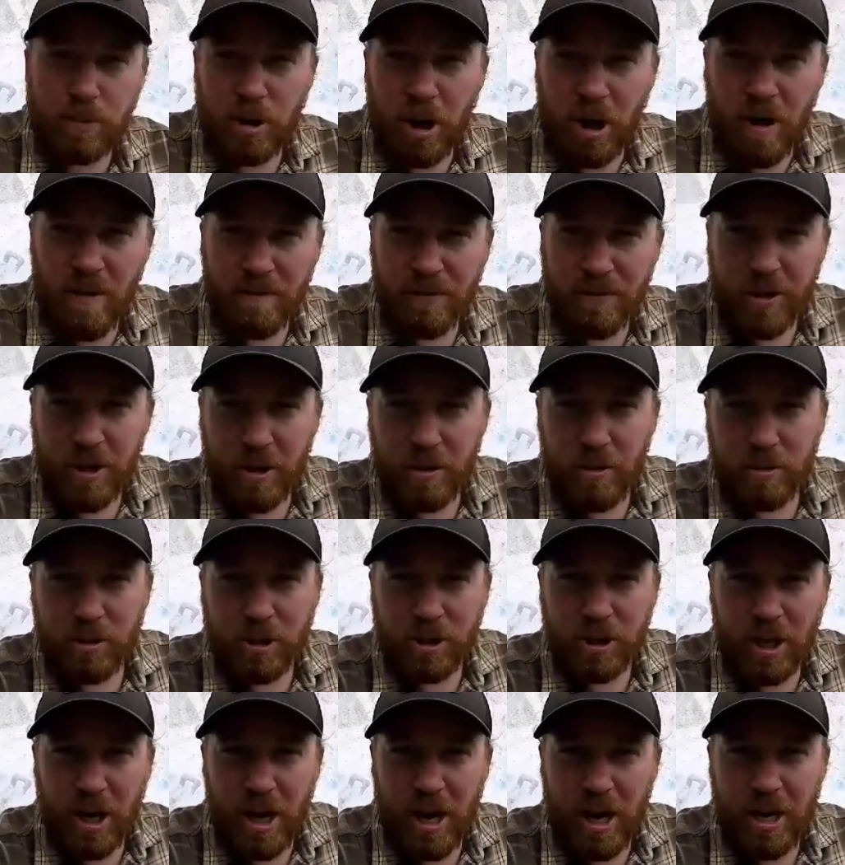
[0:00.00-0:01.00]
off the other
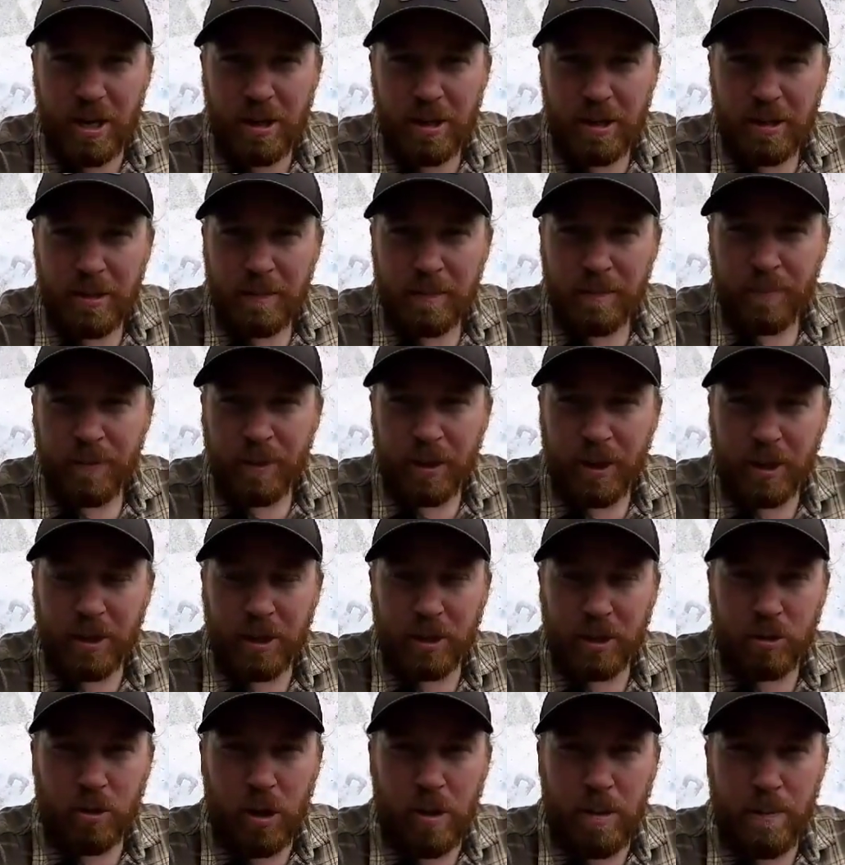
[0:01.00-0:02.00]
side, let the
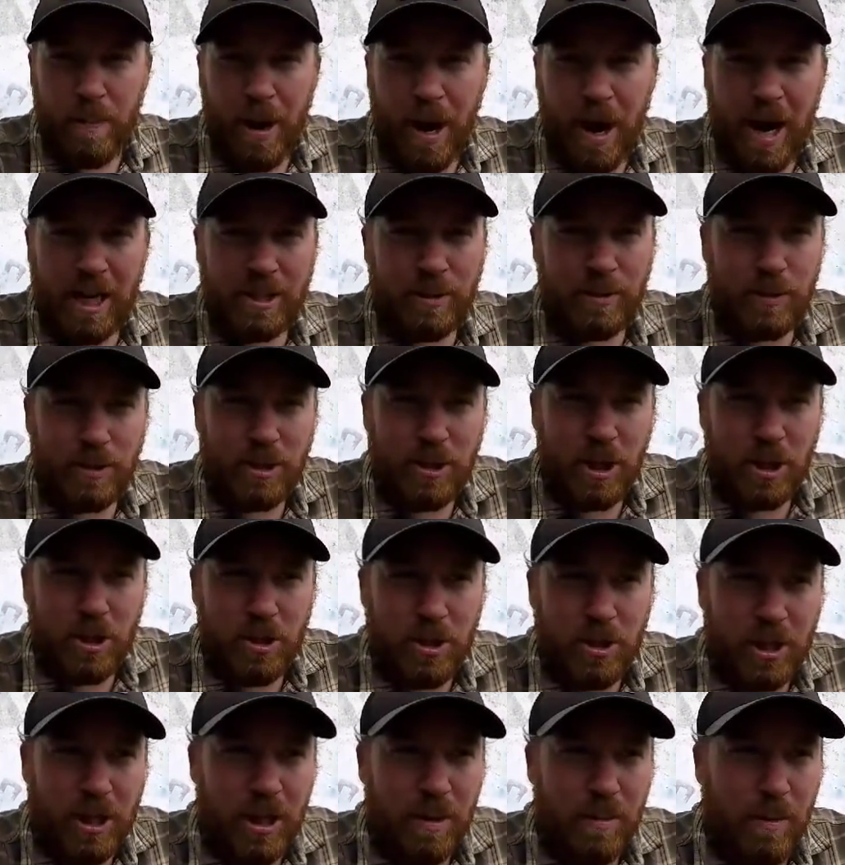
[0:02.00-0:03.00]
train pass me, so I
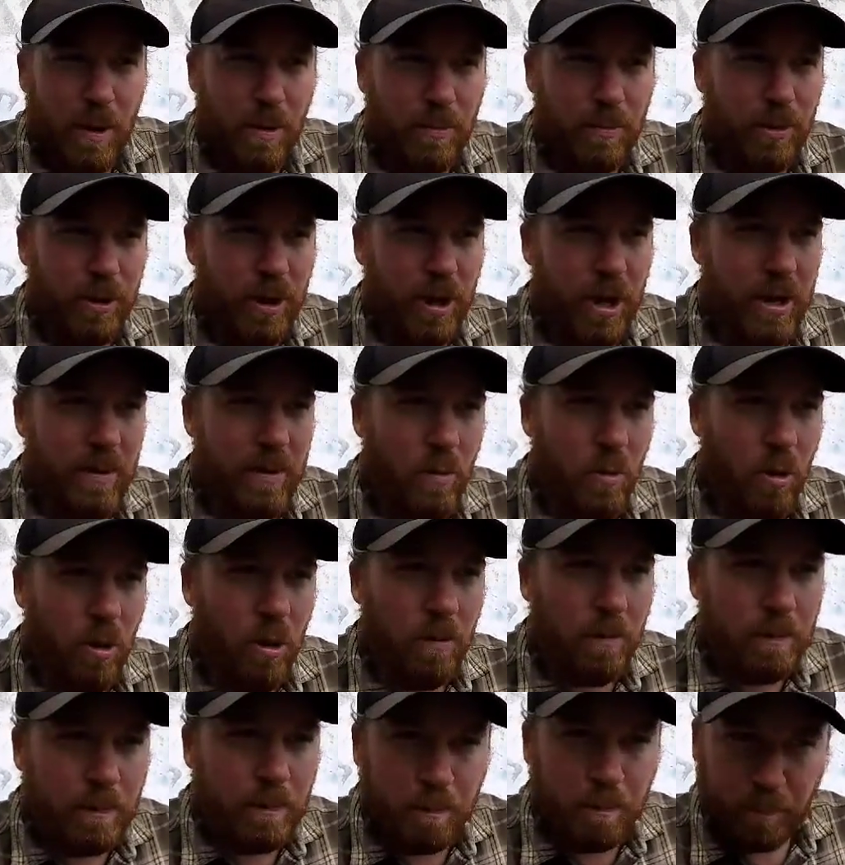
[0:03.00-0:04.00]
couldn't keep up with it anymore.